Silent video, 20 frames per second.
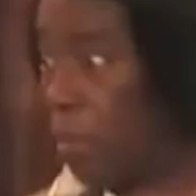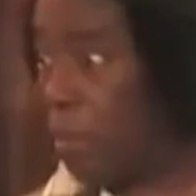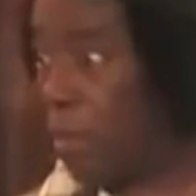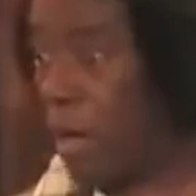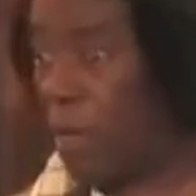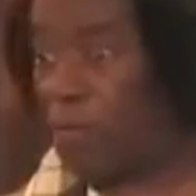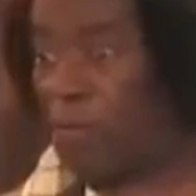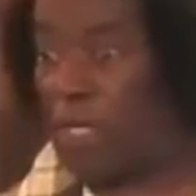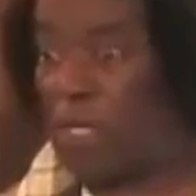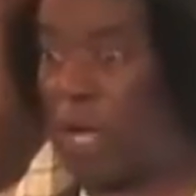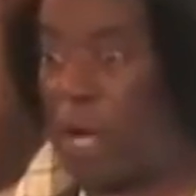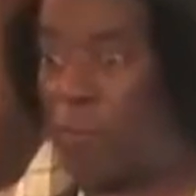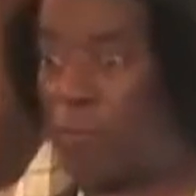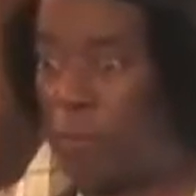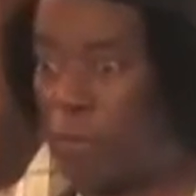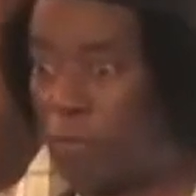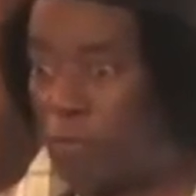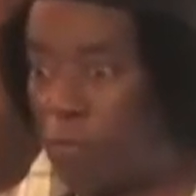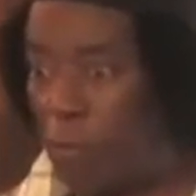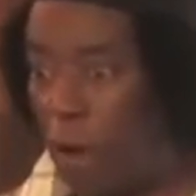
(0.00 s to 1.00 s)
after they got
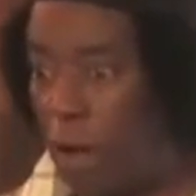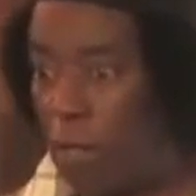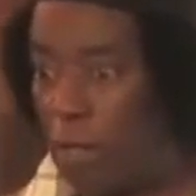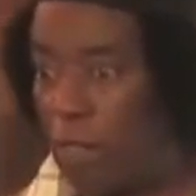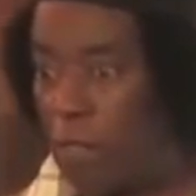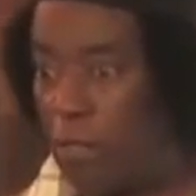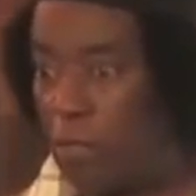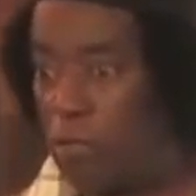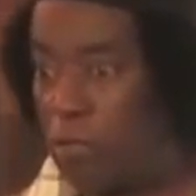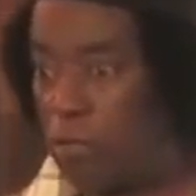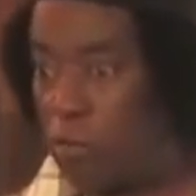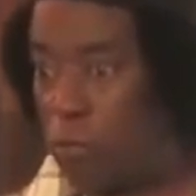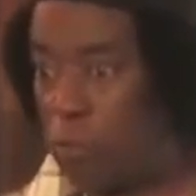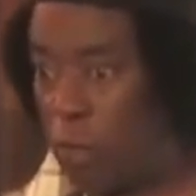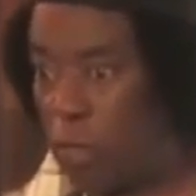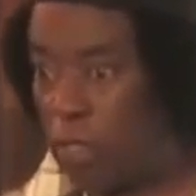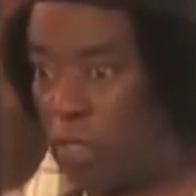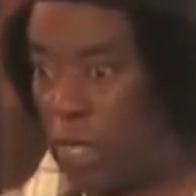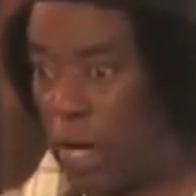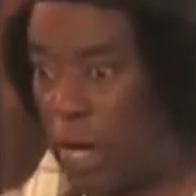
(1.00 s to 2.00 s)
rid of Drew Ali in
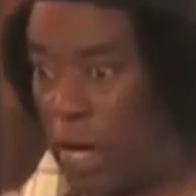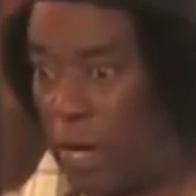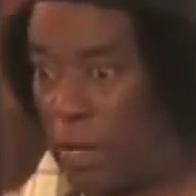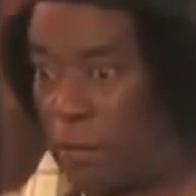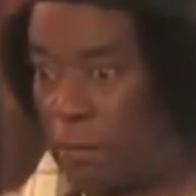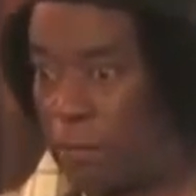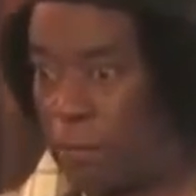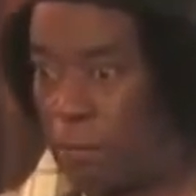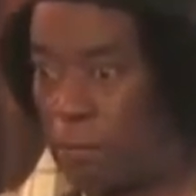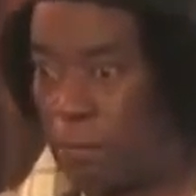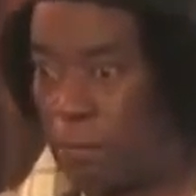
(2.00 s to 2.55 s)
29.